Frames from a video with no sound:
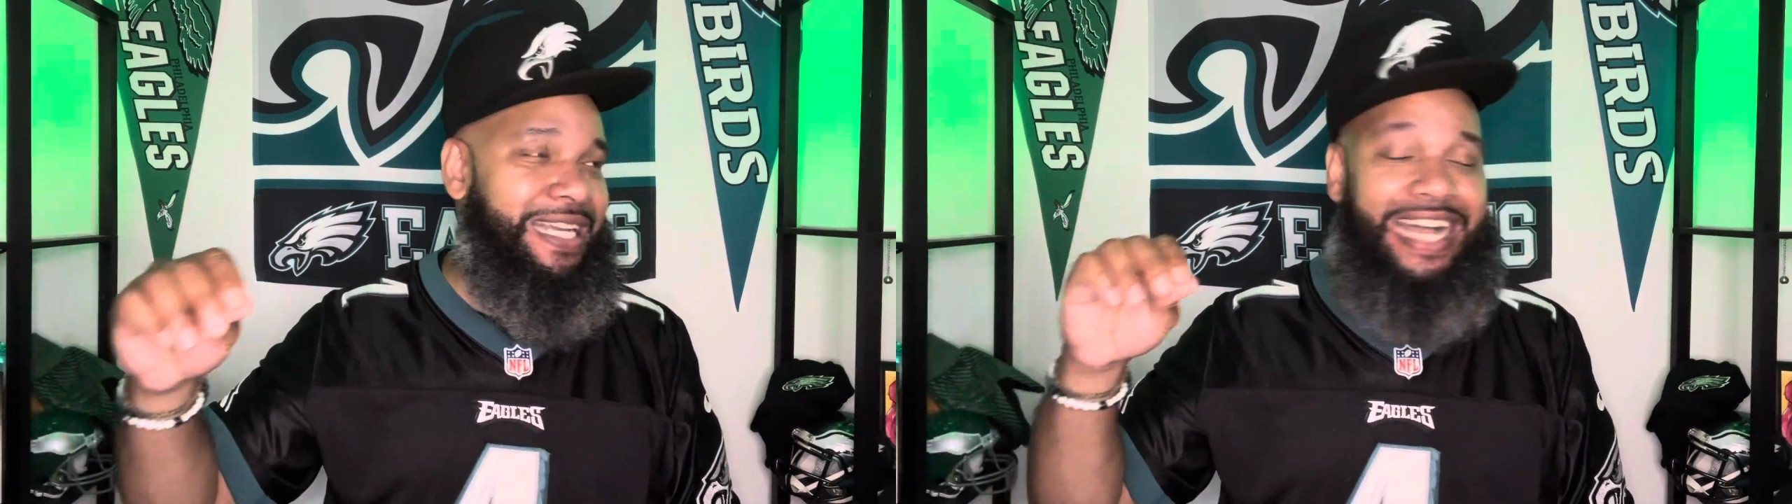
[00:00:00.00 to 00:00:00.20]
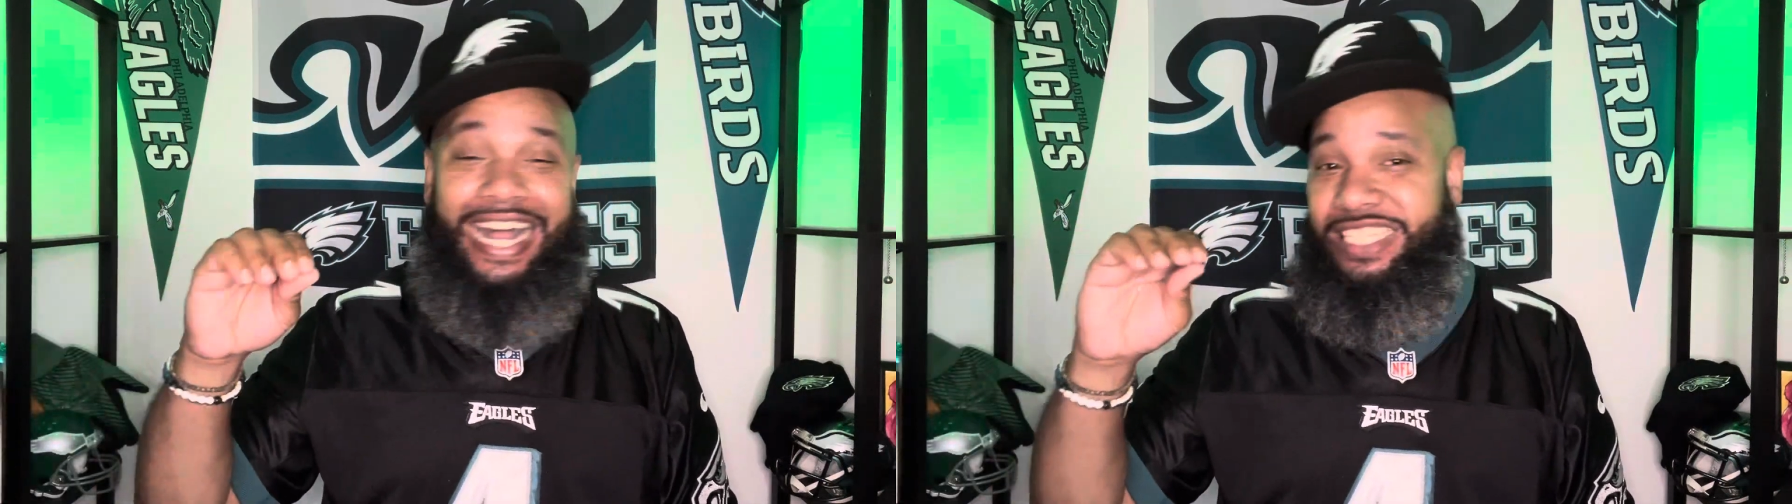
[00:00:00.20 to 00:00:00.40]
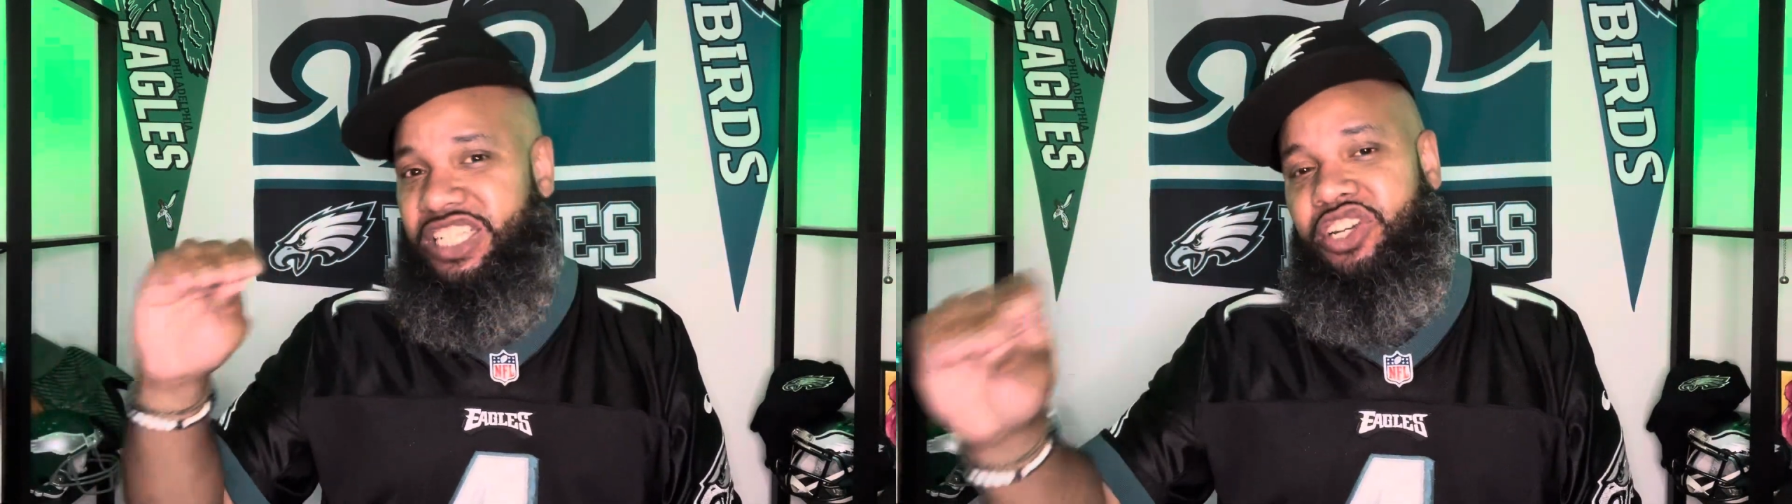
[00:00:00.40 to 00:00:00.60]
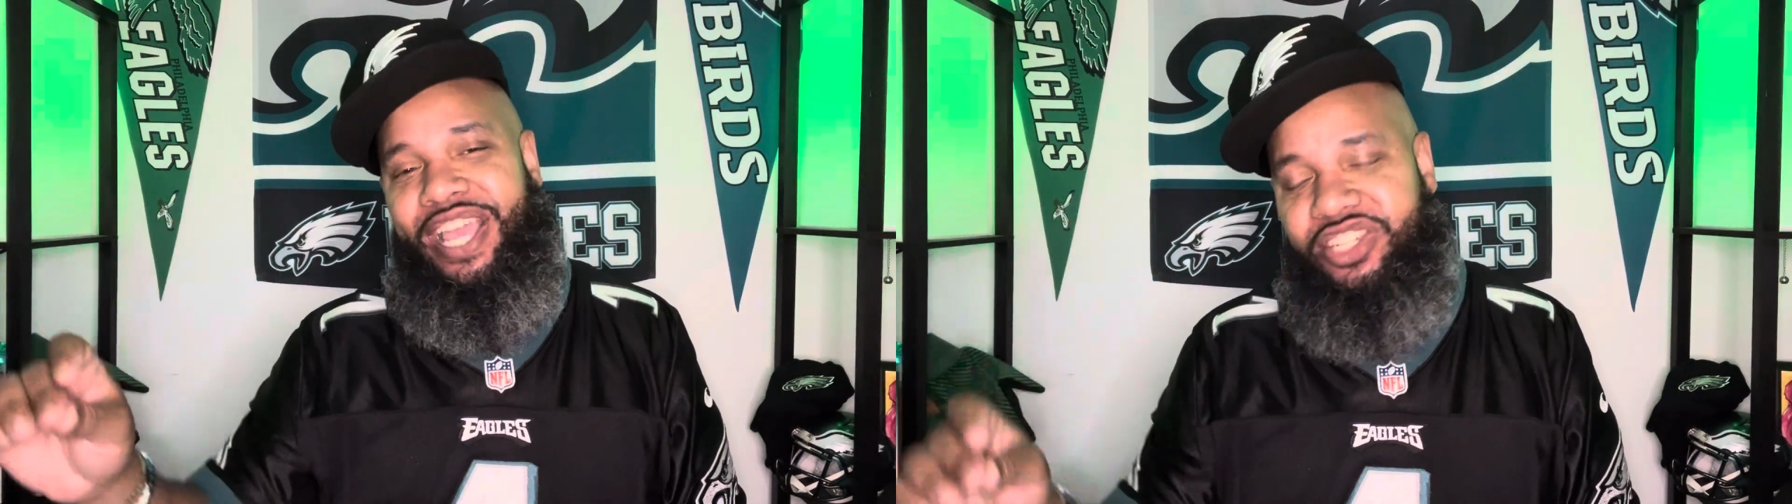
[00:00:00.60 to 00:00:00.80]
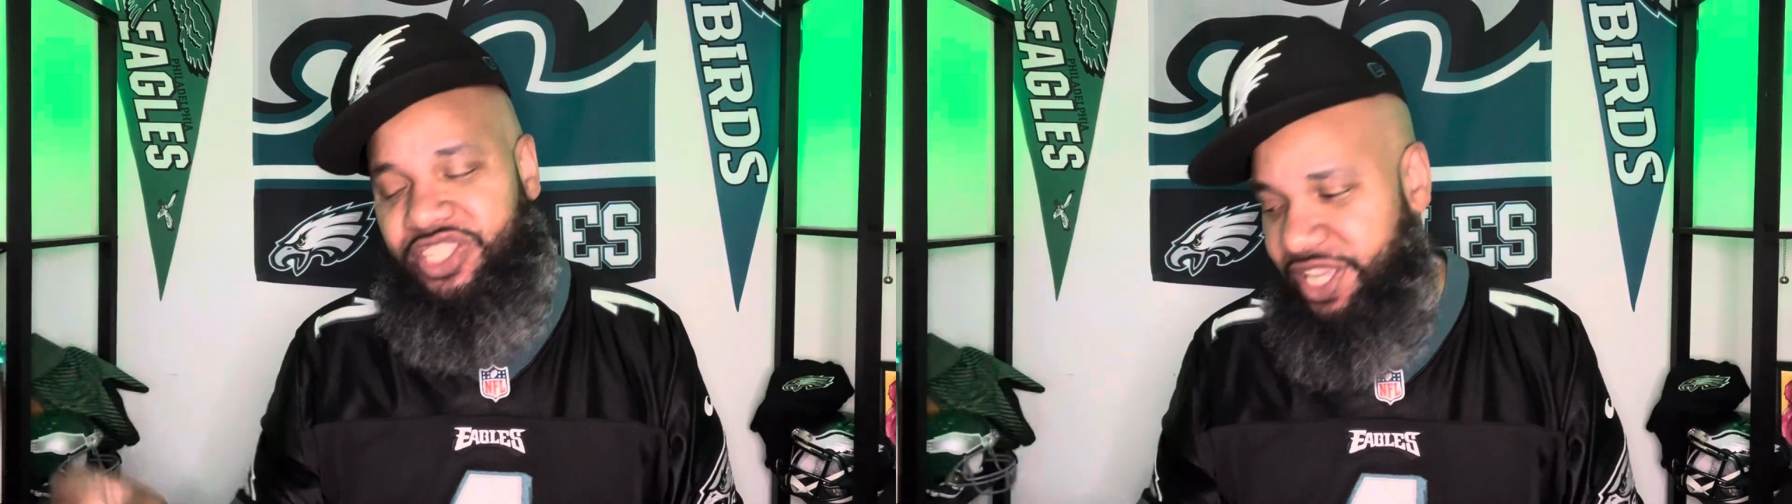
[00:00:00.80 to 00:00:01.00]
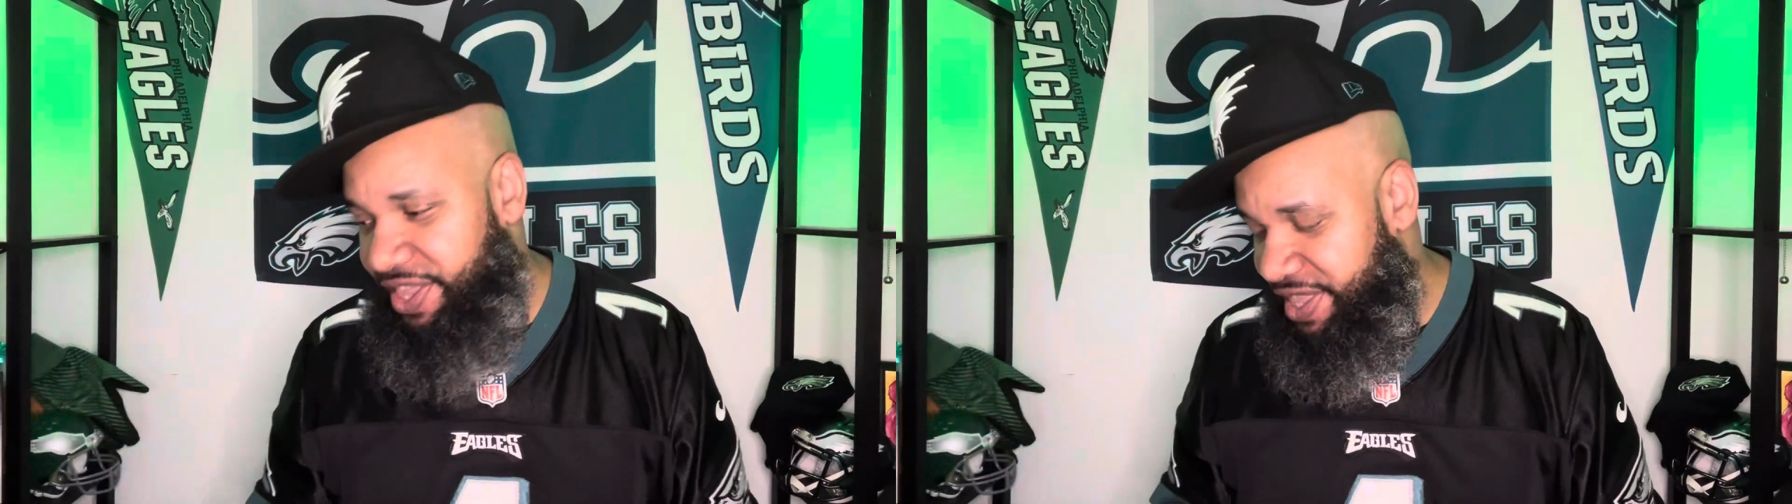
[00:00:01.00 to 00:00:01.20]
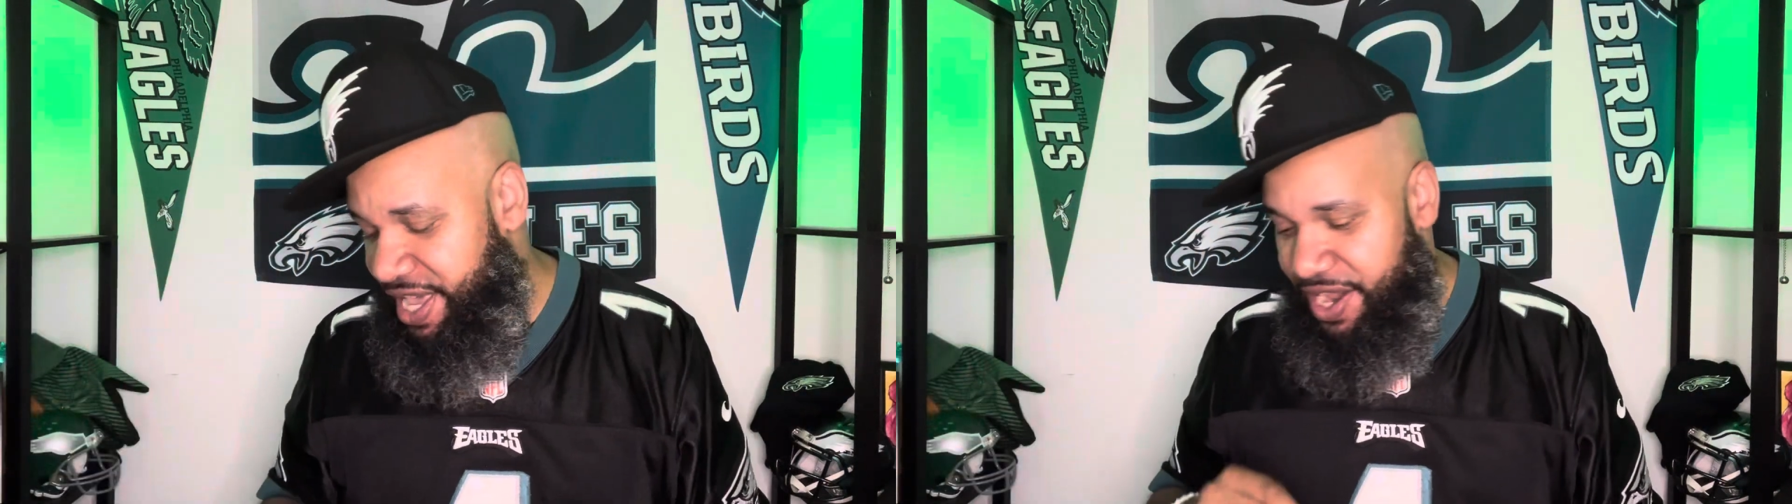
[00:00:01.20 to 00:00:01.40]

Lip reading: consternation,